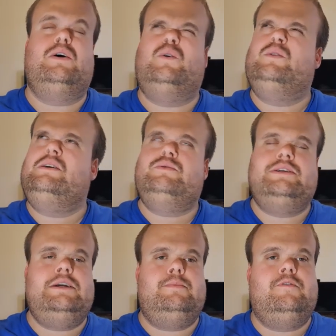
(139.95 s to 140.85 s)
I think it was
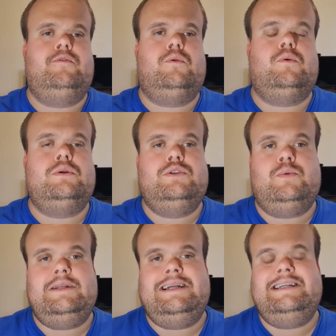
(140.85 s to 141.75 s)
the year before,
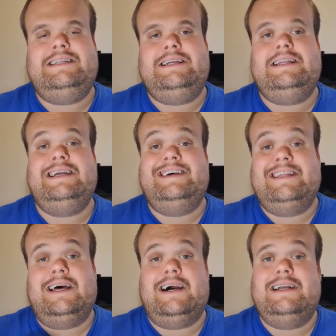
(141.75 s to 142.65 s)
2018,
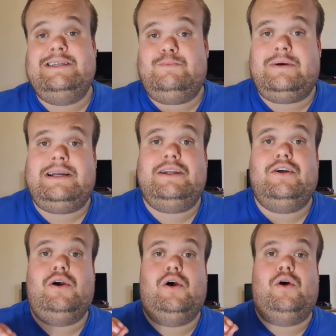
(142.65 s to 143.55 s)
the highest paid
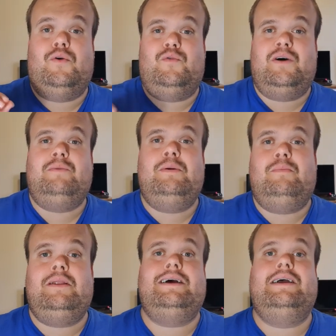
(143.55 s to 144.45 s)
rugby
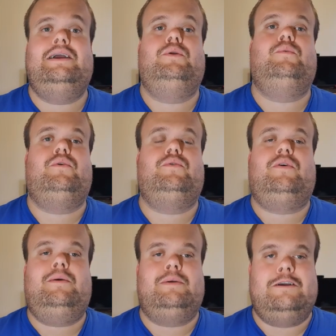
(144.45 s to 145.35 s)
player in world
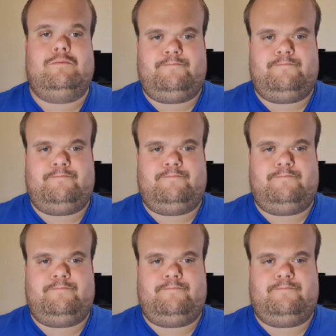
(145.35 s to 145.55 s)
rugby.